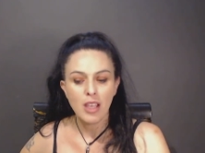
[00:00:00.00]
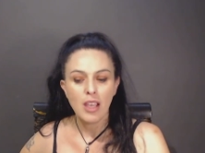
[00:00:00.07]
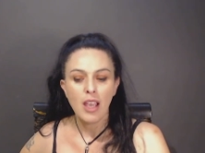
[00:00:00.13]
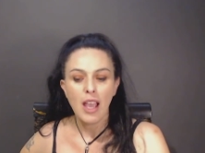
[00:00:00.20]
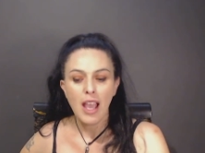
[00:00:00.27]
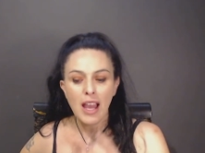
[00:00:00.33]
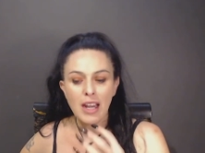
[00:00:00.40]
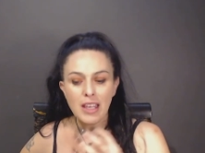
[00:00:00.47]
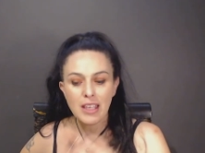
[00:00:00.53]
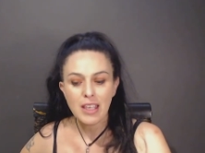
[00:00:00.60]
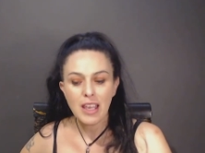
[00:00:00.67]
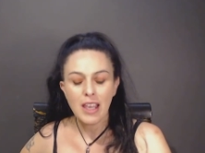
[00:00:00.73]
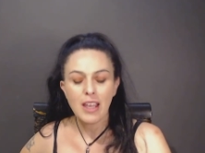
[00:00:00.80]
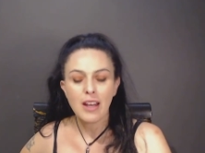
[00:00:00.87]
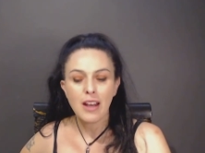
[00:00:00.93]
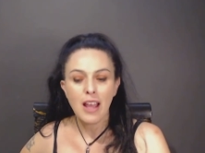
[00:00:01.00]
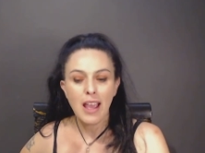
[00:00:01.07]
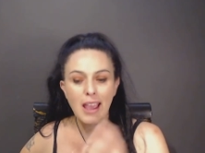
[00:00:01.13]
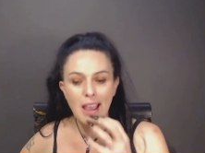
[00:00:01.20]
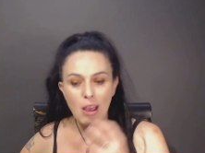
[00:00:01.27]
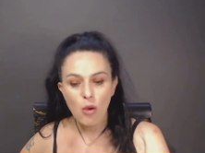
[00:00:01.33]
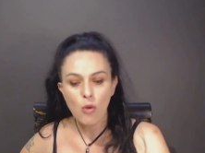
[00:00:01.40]
And again,
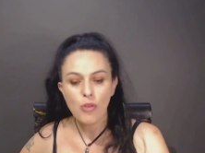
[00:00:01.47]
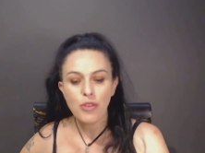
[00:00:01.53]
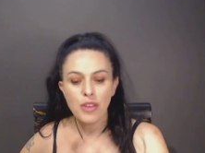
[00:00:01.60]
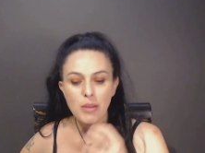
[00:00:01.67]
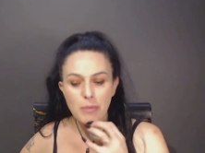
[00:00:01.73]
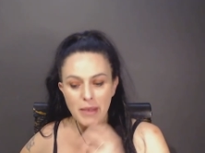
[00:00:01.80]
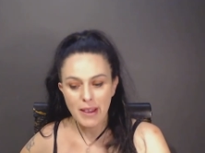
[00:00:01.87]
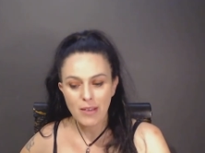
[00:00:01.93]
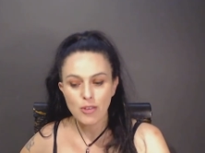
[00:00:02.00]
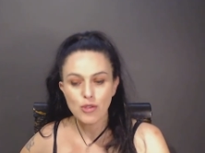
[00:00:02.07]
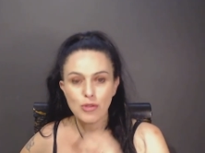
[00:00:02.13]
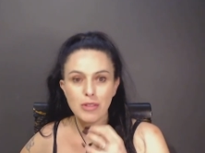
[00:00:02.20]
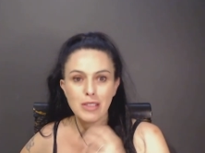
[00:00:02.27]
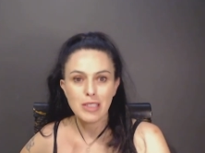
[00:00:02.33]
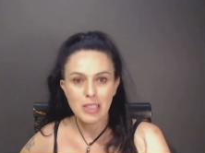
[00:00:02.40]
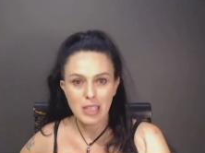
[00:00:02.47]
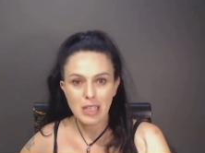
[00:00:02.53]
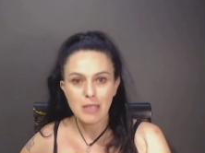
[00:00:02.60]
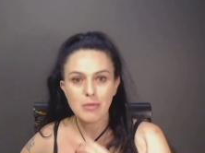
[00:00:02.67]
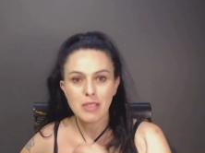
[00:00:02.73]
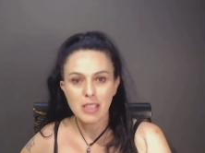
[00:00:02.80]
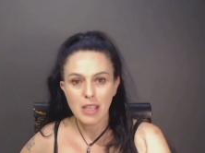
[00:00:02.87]
healthy boundaries
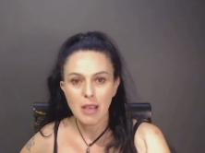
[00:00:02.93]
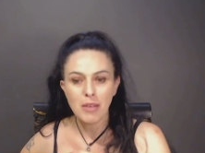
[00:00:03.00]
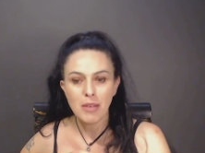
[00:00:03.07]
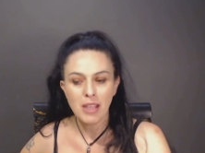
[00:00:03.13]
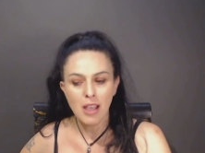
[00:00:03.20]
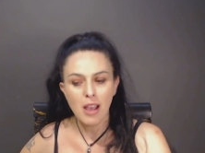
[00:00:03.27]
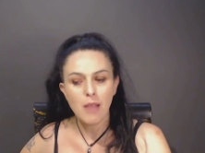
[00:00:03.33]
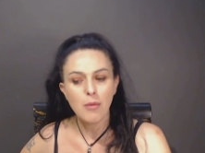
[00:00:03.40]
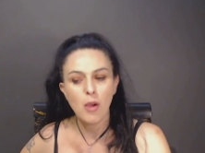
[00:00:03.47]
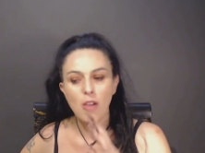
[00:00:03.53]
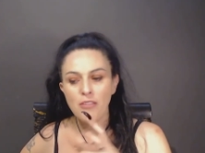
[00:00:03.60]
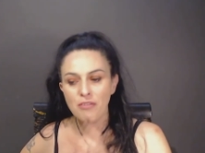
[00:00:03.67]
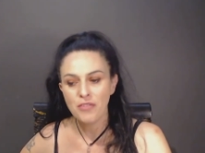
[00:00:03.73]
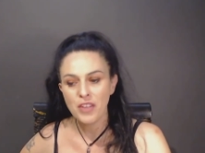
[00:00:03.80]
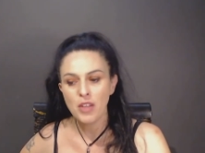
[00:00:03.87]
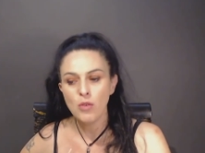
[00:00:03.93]
keeps coming up. I feel